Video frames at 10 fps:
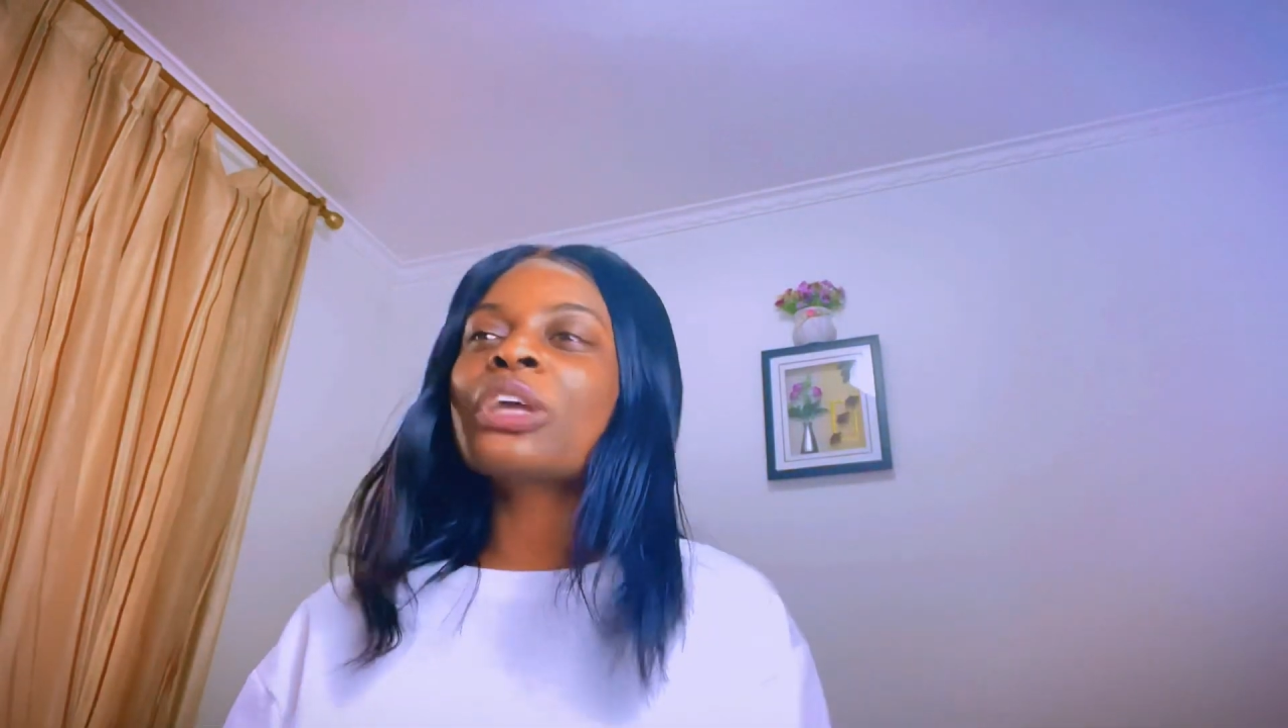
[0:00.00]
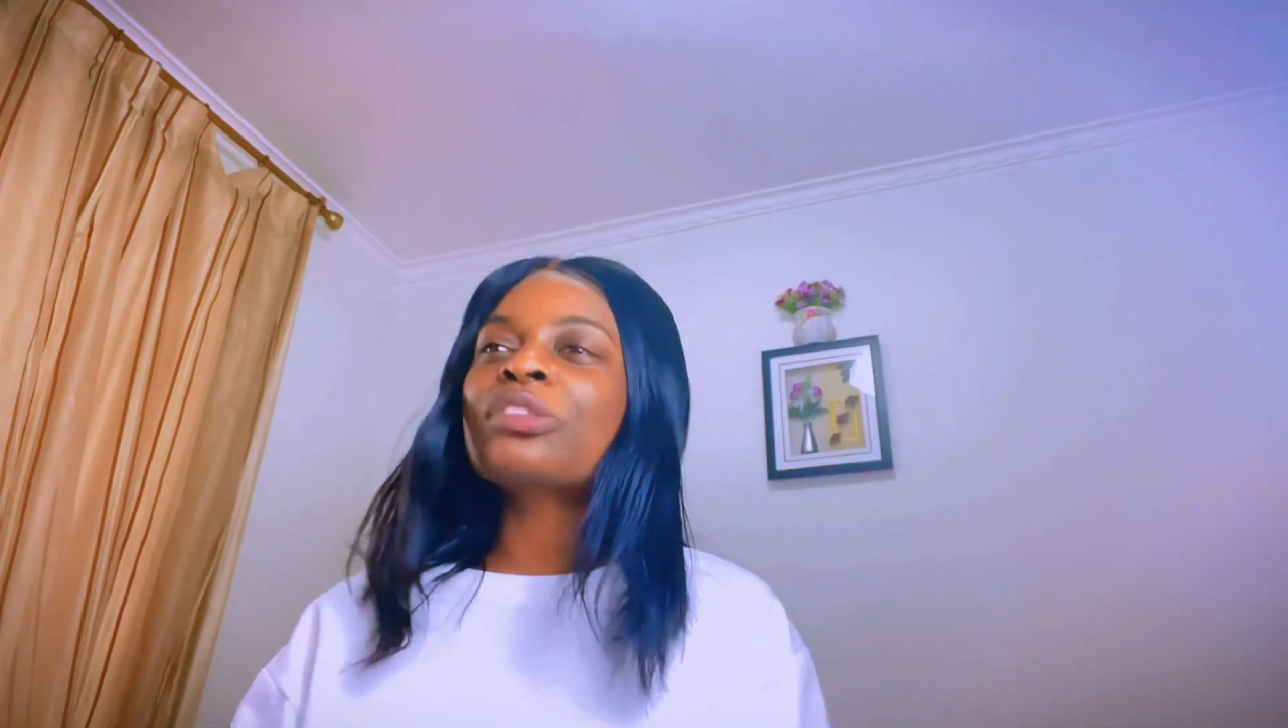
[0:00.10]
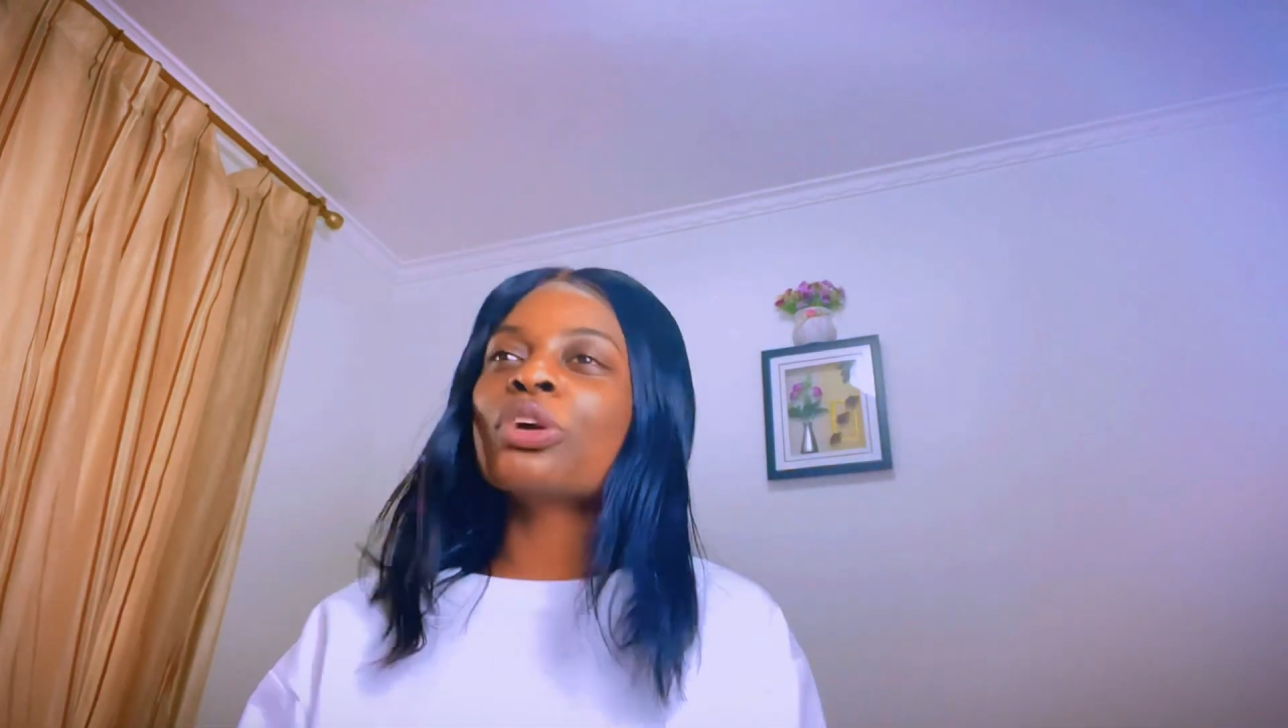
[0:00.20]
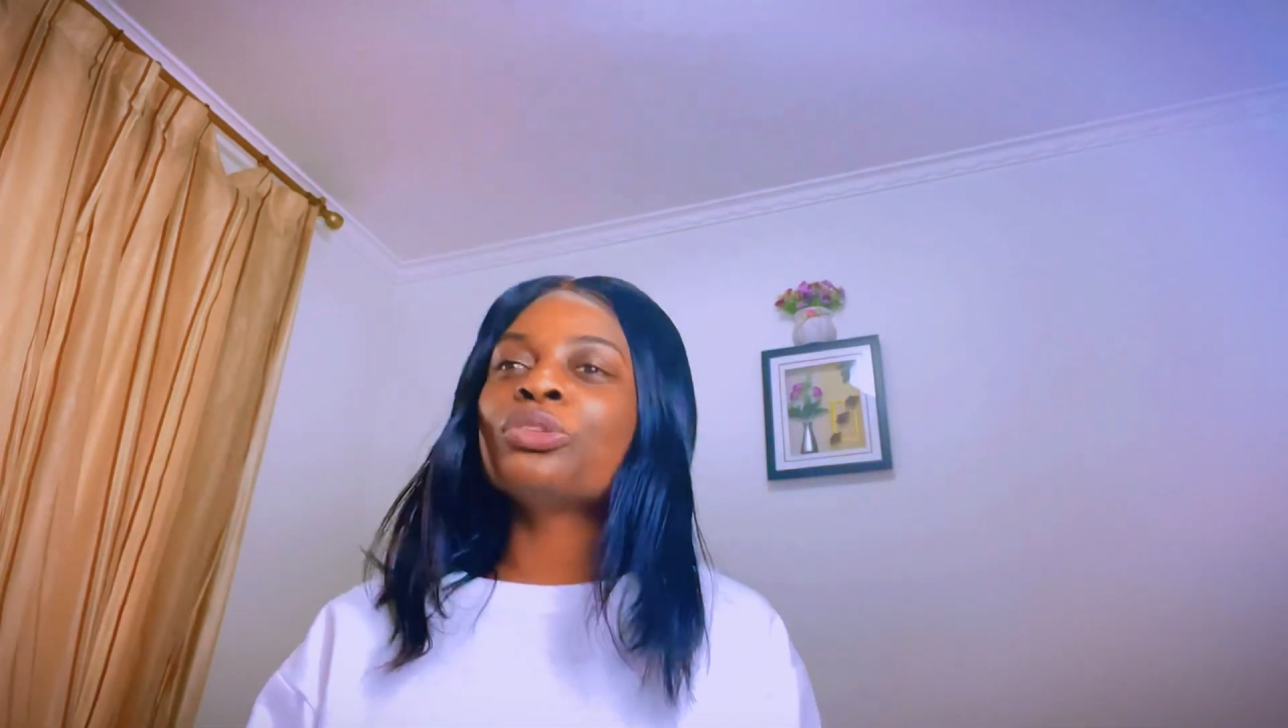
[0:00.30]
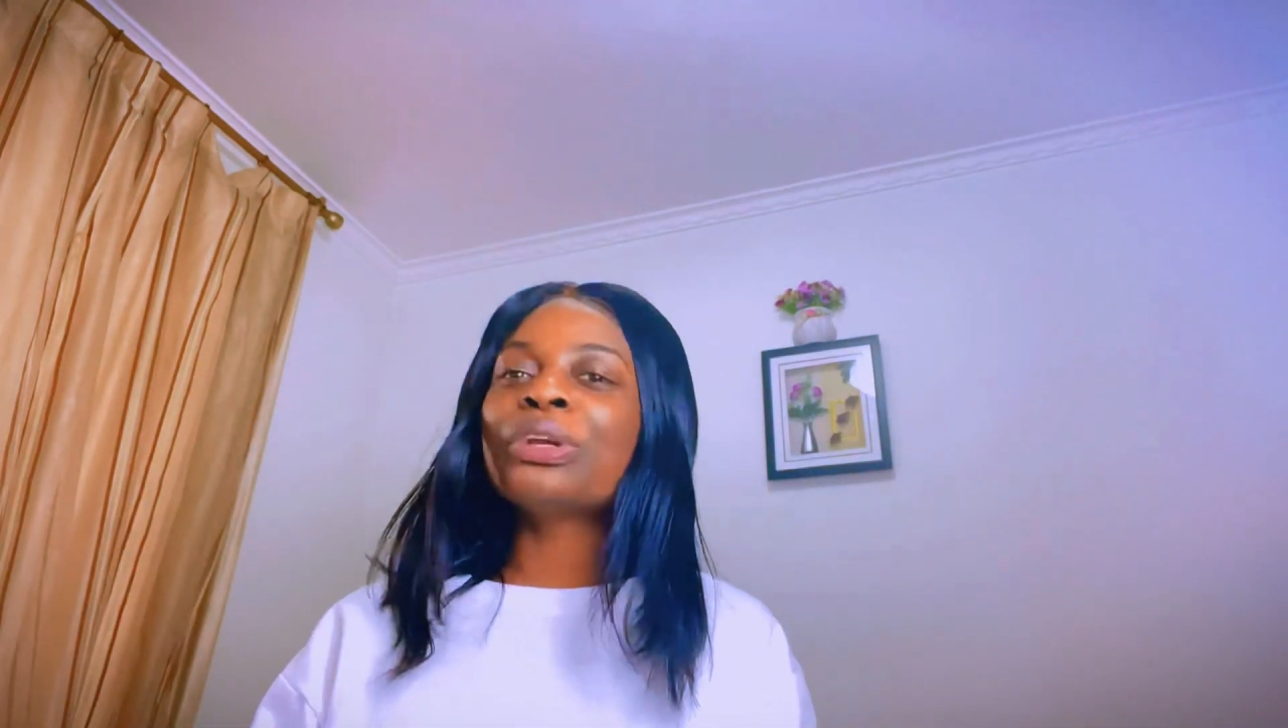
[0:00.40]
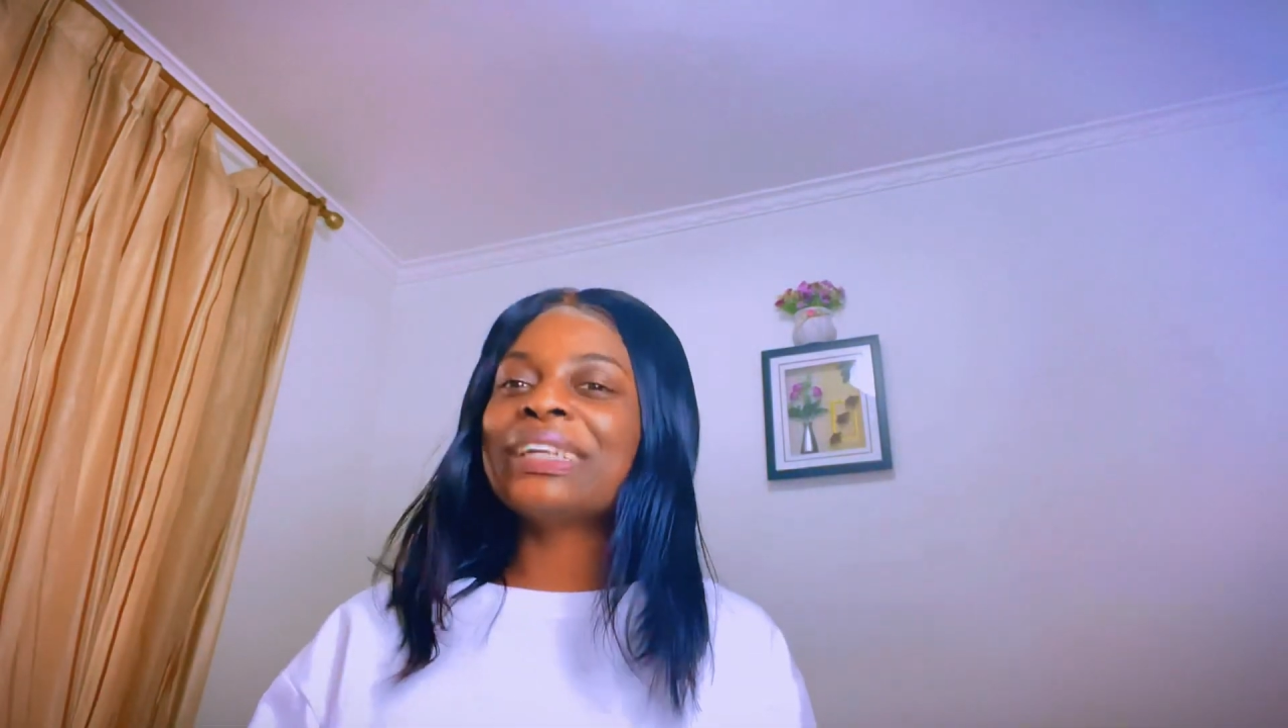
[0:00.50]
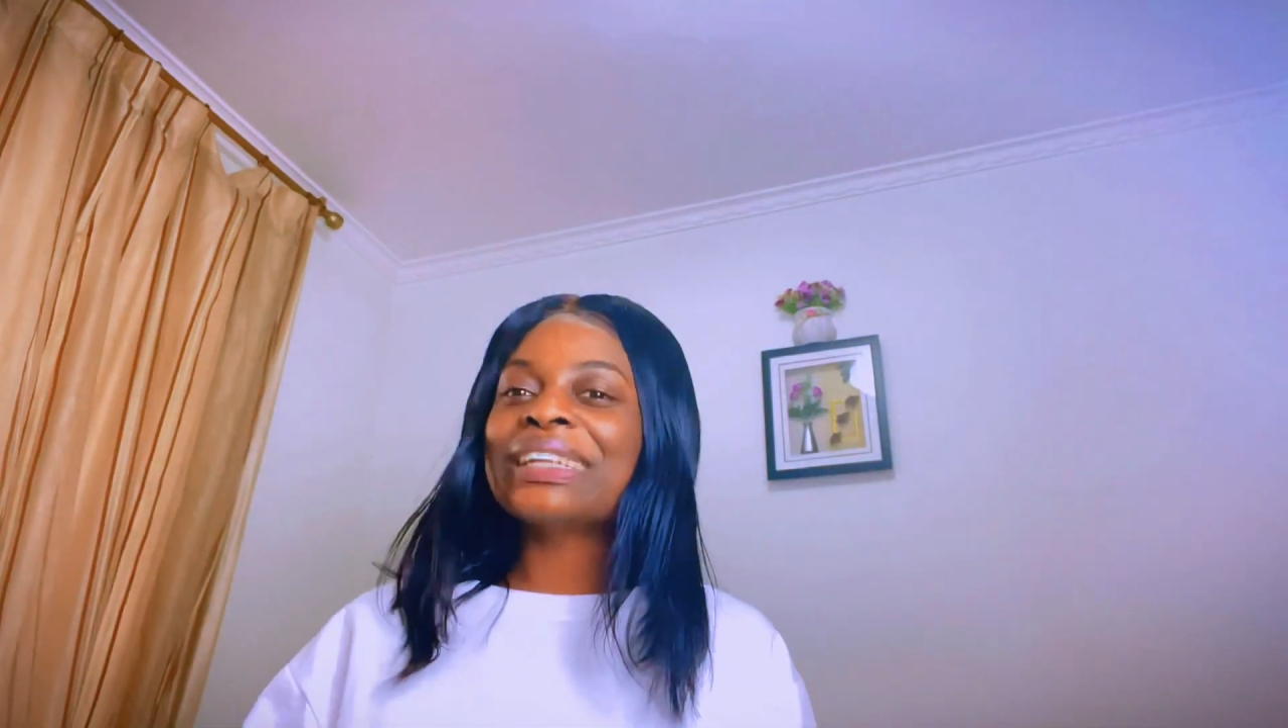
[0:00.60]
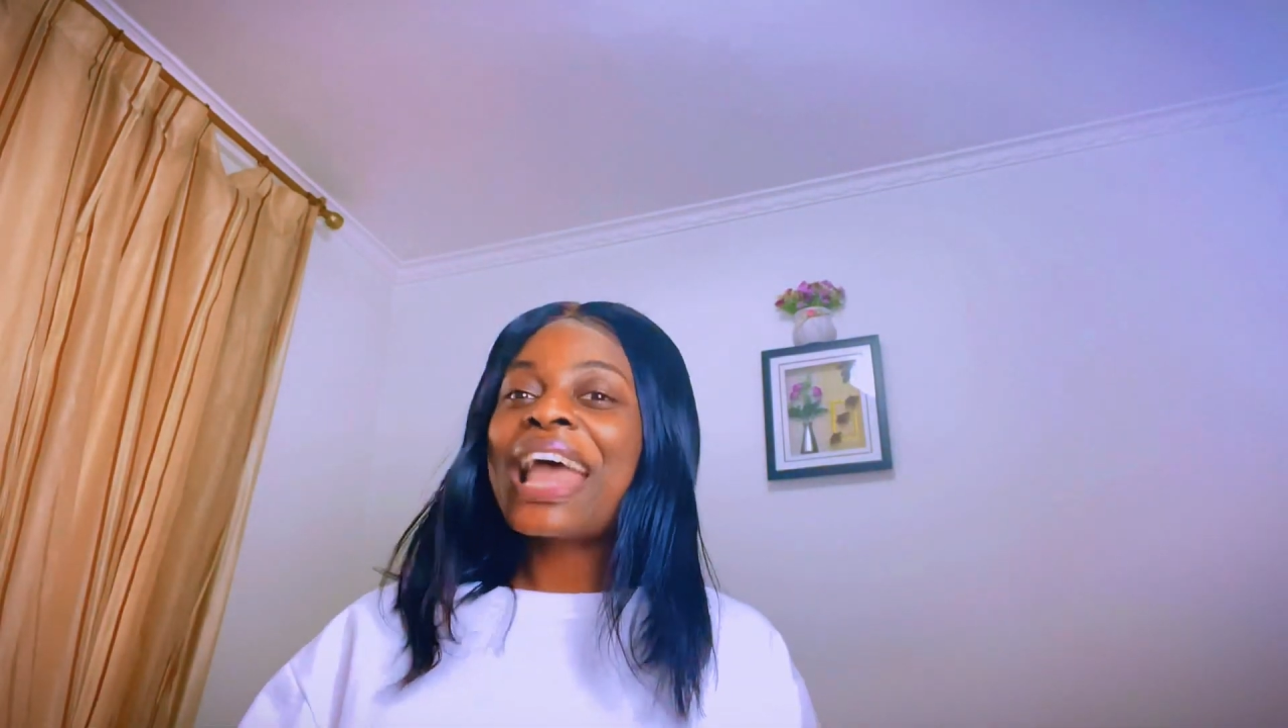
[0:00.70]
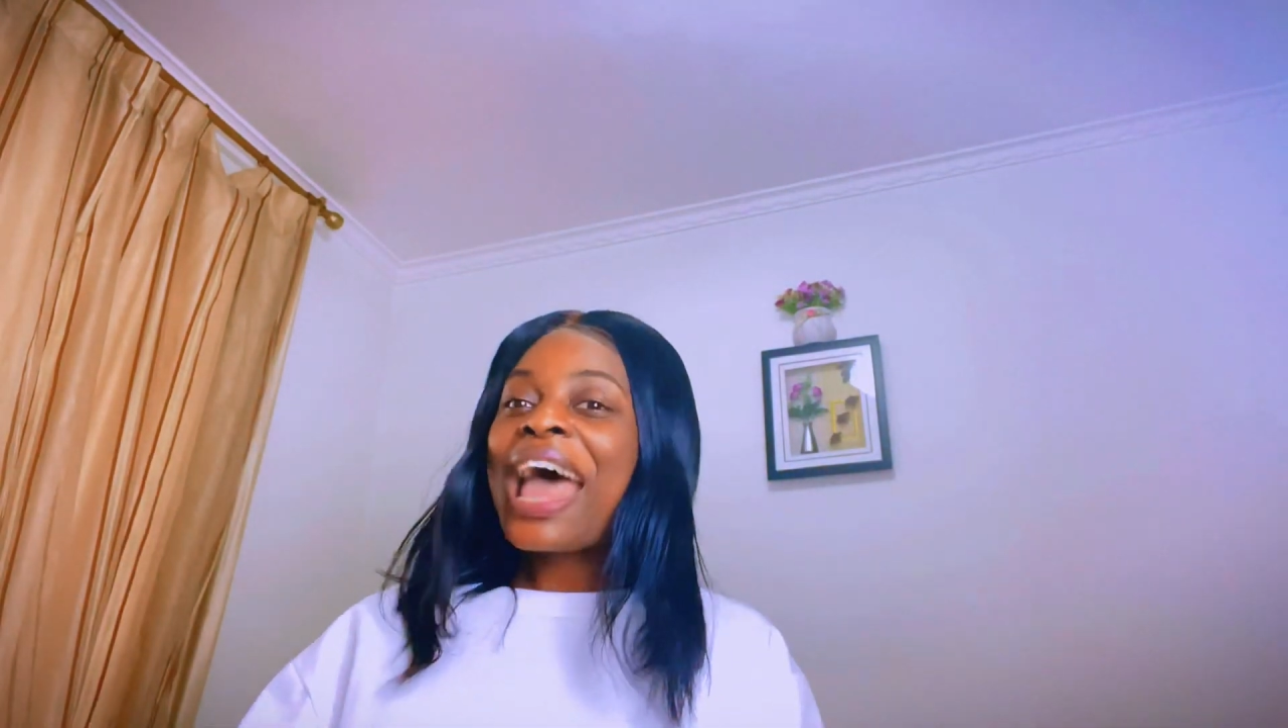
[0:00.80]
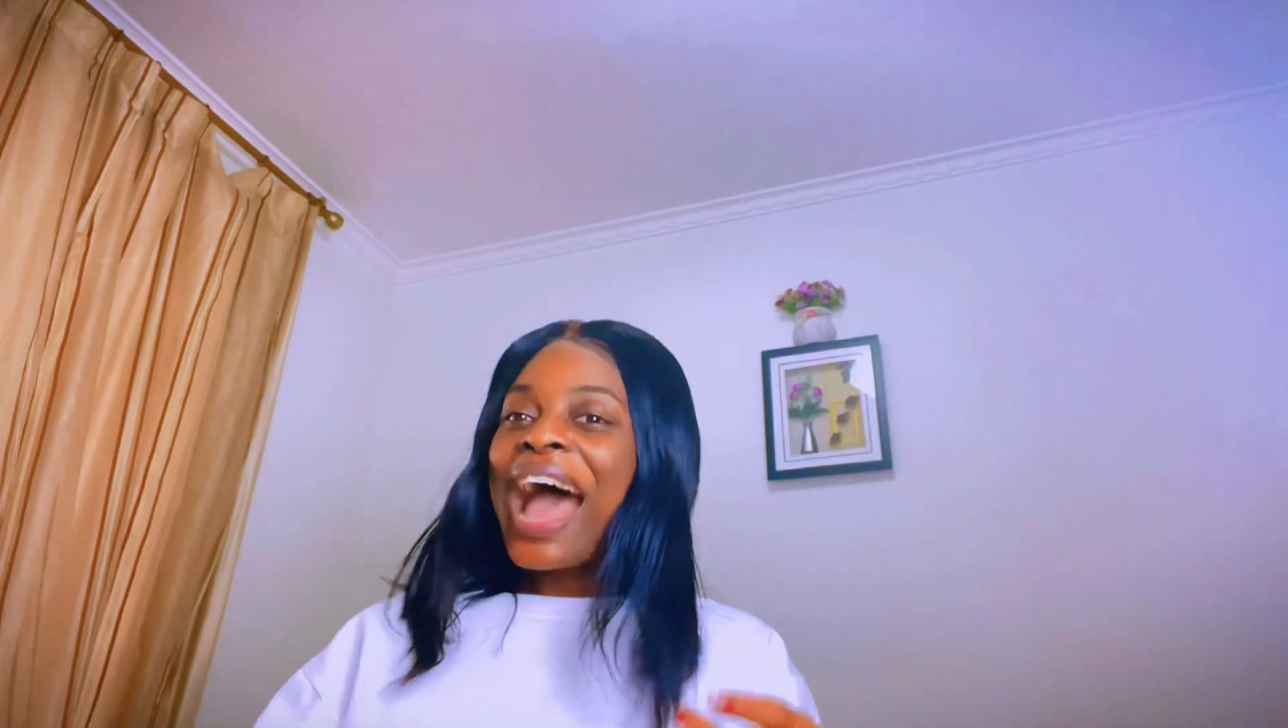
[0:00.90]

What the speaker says: you as you're doing it,